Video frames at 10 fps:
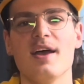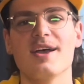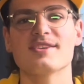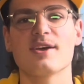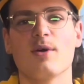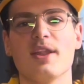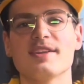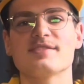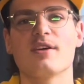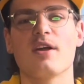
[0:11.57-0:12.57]
So
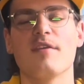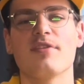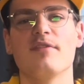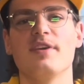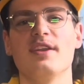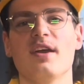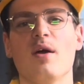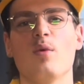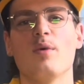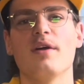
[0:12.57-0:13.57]
let's start off the
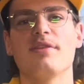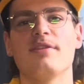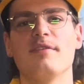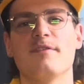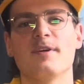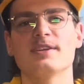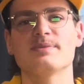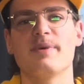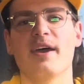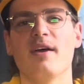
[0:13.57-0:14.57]
video with the
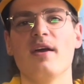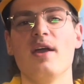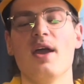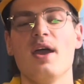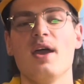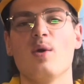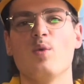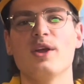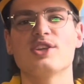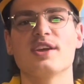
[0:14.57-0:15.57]
first pair,
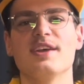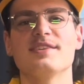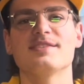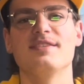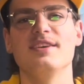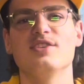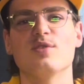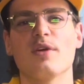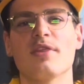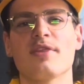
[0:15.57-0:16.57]
which is the
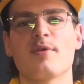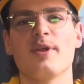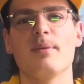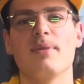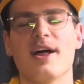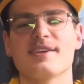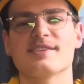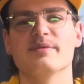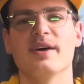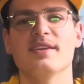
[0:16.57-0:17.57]
Jordan 3 Black
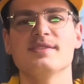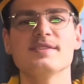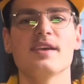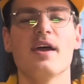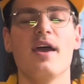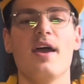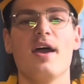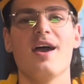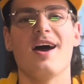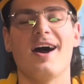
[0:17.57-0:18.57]
Cements.
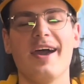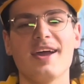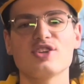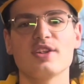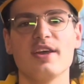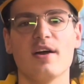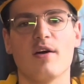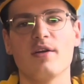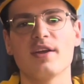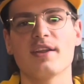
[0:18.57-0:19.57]
I actually
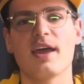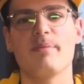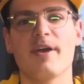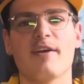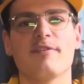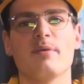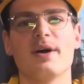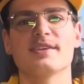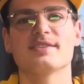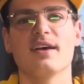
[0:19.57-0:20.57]
ordered a pair for
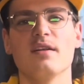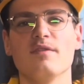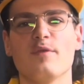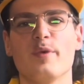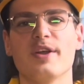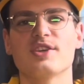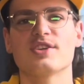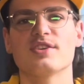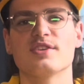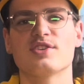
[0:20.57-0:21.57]
myself,
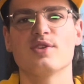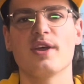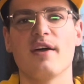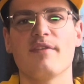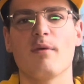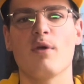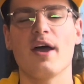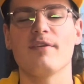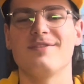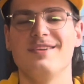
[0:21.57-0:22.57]
which should have
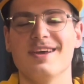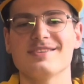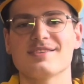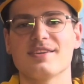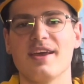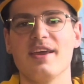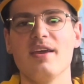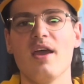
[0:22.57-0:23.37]
arrived yesterday,